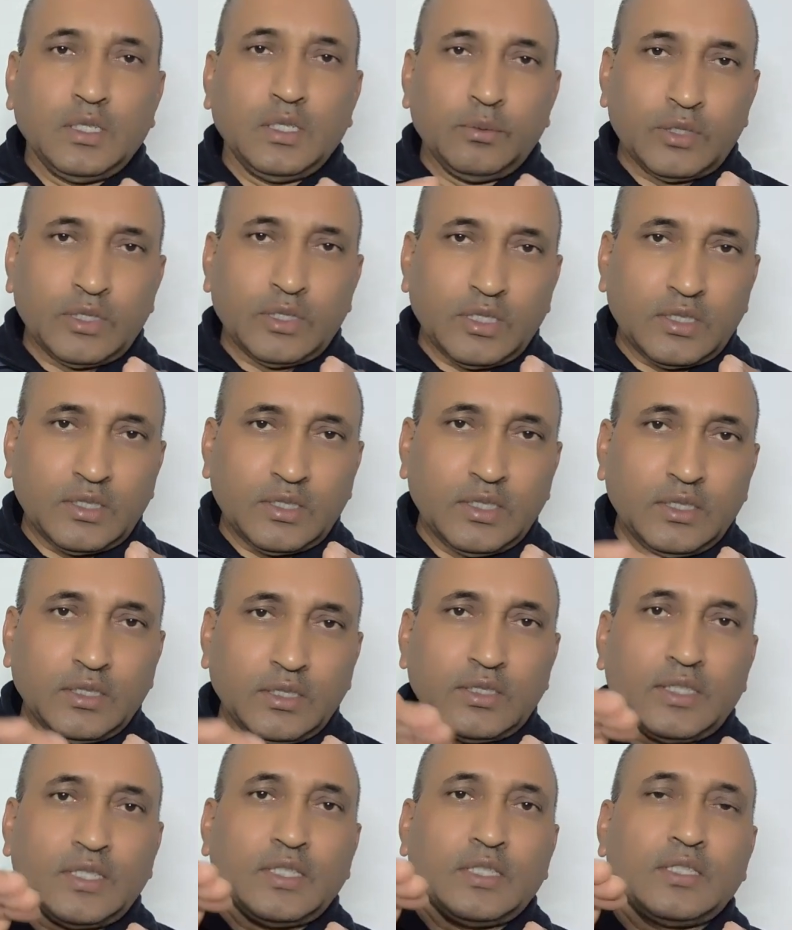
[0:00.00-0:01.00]
if
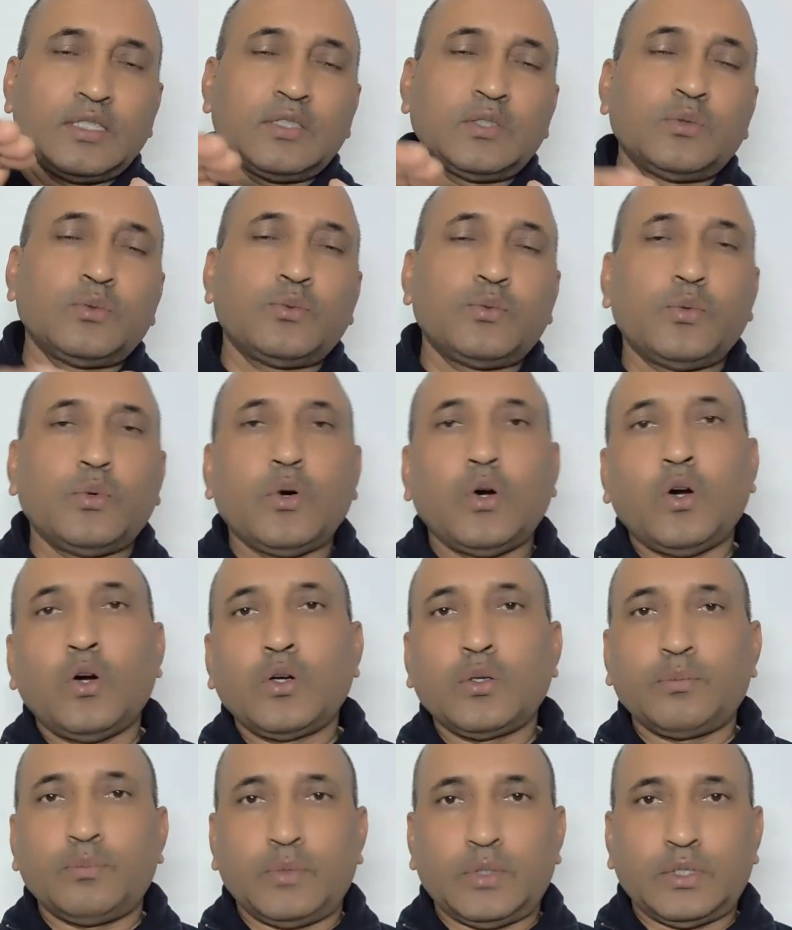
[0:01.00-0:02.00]
certain trend is
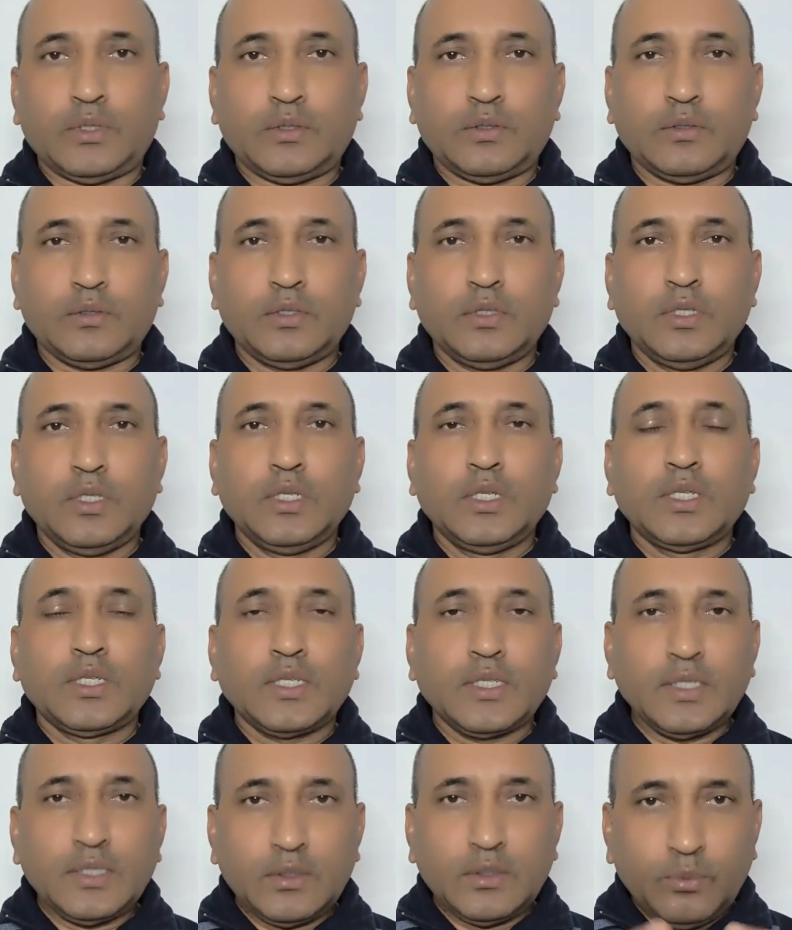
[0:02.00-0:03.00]
formed,
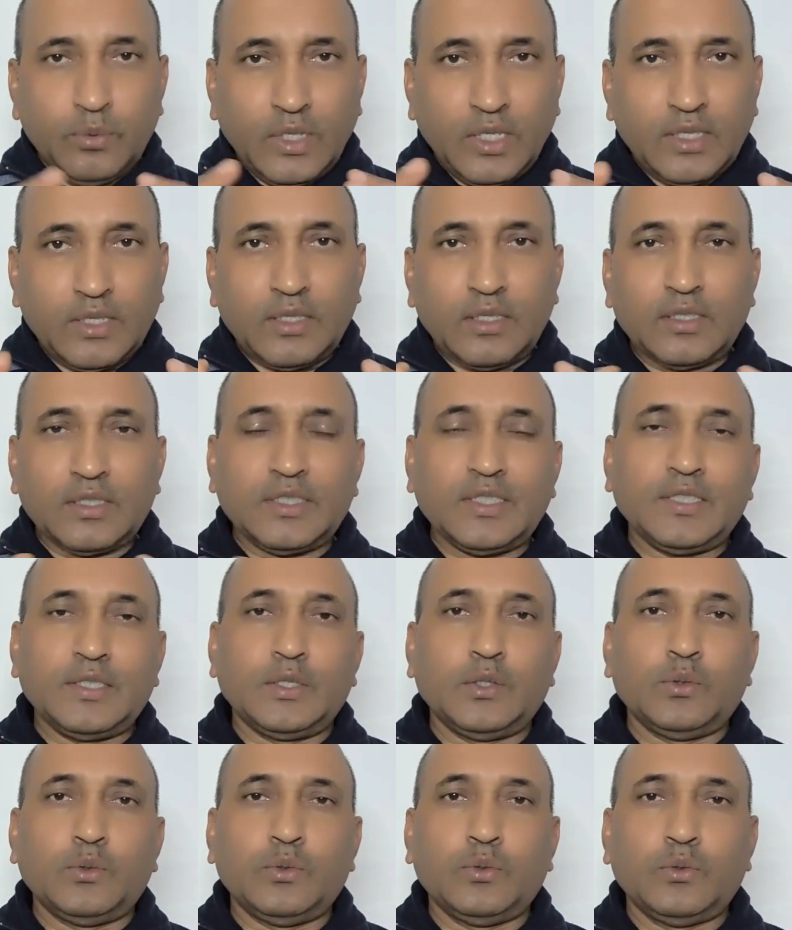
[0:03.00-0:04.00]
it will
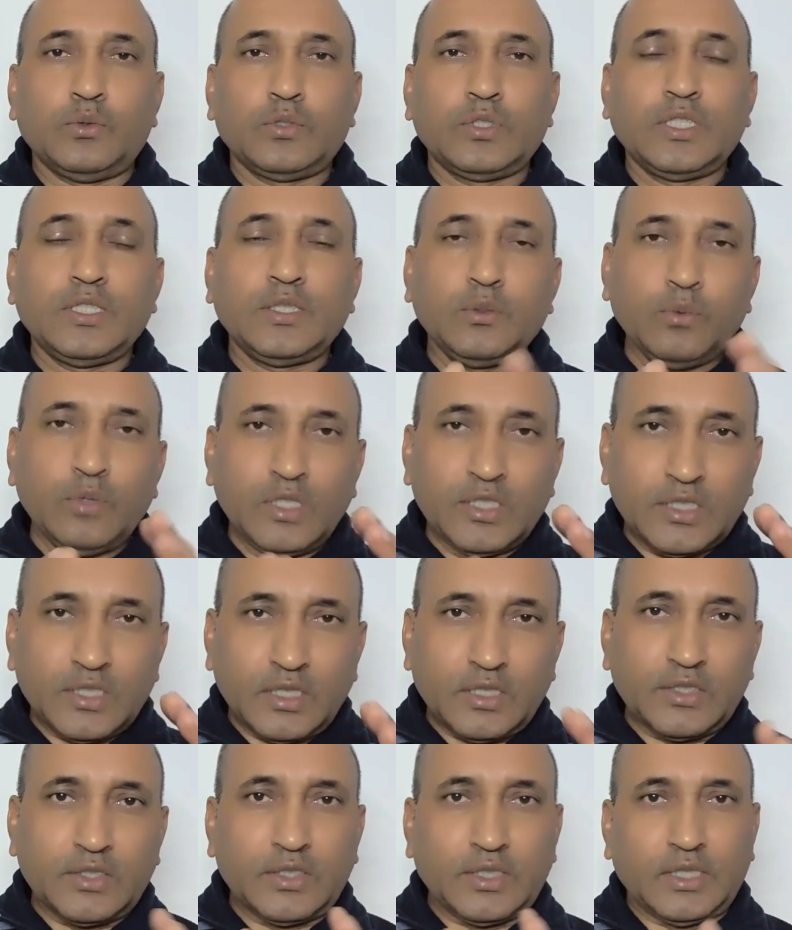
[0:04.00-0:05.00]
continue, it will
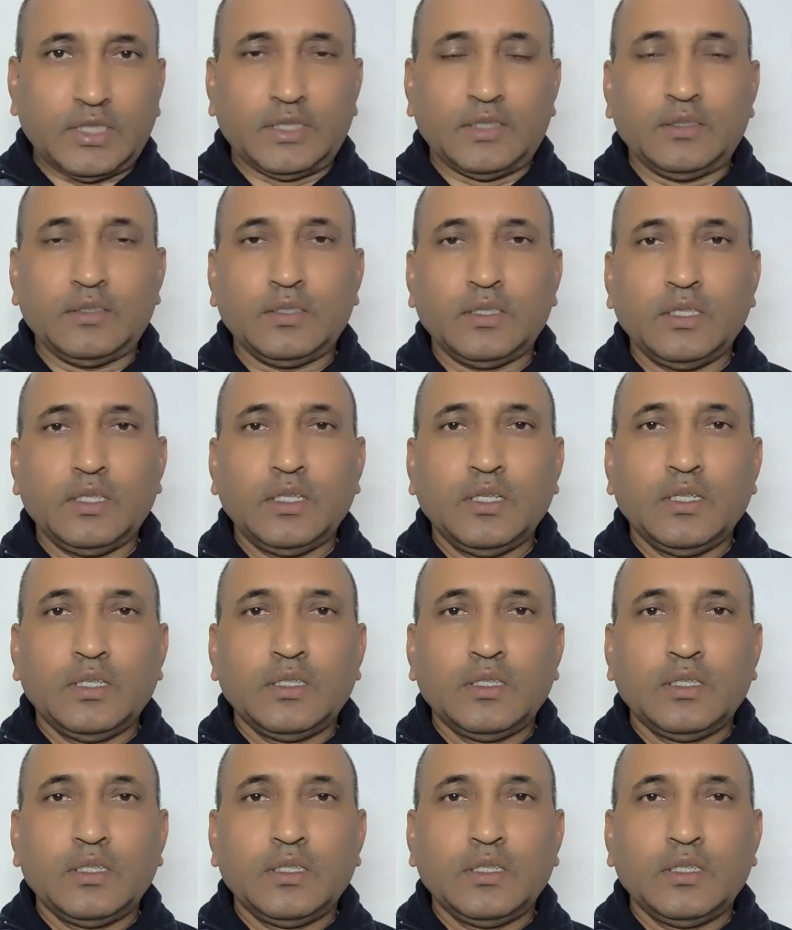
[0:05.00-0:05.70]
sustain